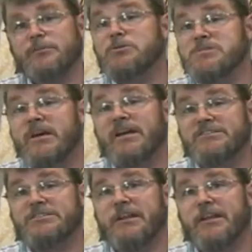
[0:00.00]
Both
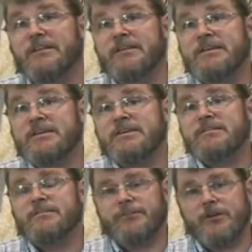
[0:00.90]
sides did it.
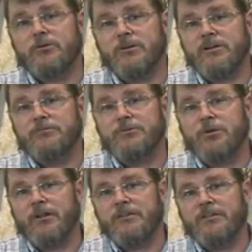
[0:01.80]
The federal government
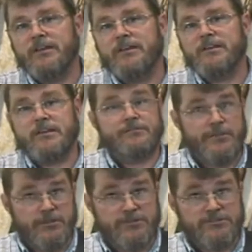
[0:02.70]
brought in
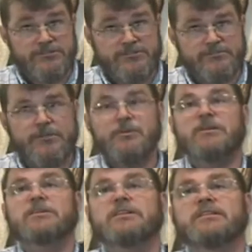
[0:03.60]
Enfields from
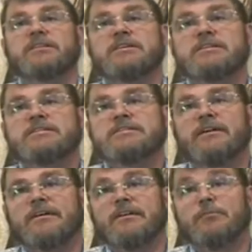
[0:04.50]
England.
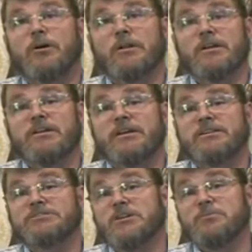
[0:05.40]
They brought
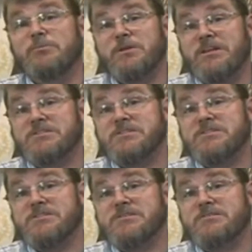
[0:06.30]
in German
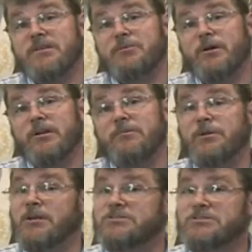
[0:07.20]
pieces. They brought in
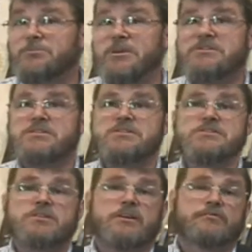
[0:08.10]
Belgian
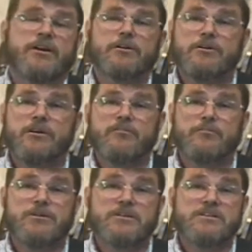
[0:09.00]
pieces. The Confederate
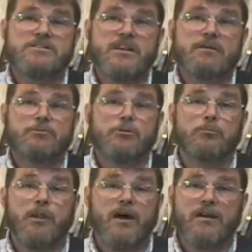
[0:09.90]
government did the same through
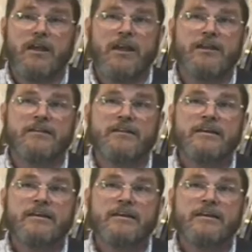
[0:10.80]
the blockade.